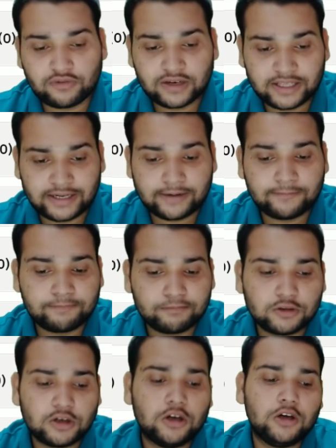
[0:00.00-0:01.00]
over there.
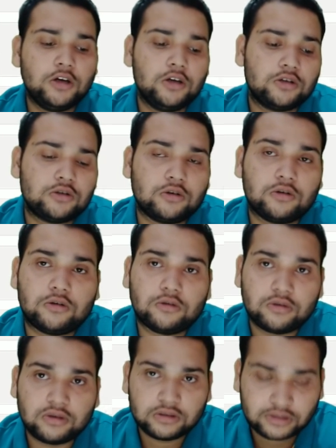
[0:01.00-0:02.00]

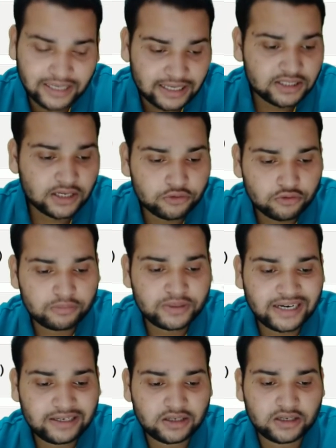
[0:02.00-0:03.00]
So that's the new
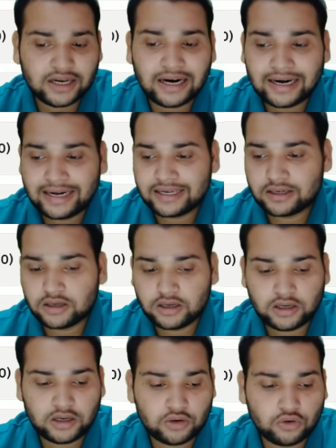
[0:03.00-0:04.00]
update regarding
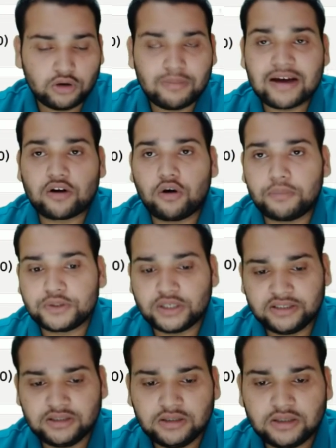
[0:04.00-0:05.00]
rollback
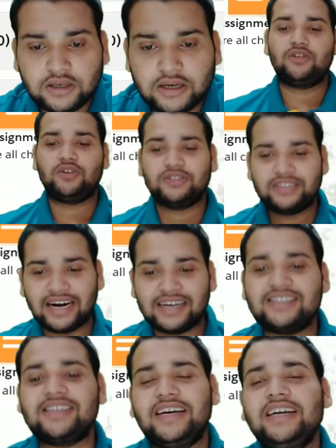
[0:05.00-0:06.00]
option. So that's